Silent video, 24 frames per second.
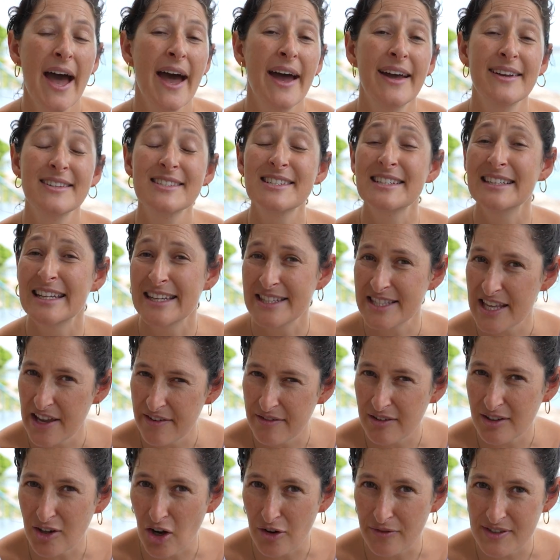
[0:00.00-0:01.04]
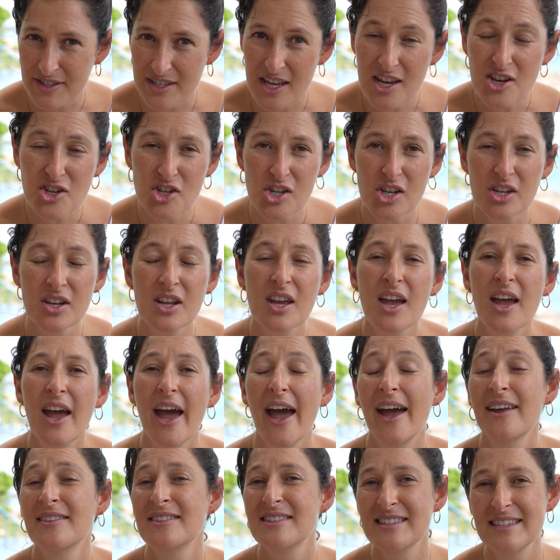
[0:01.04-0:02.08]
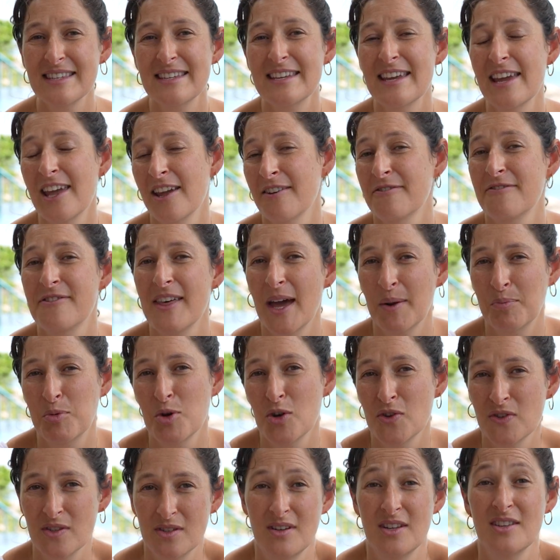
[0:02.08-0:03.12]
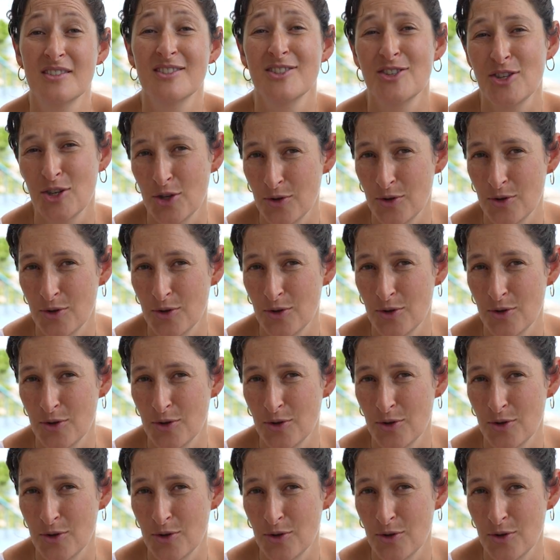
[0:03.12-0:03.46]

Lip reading: and let's have a conversation and see if that person is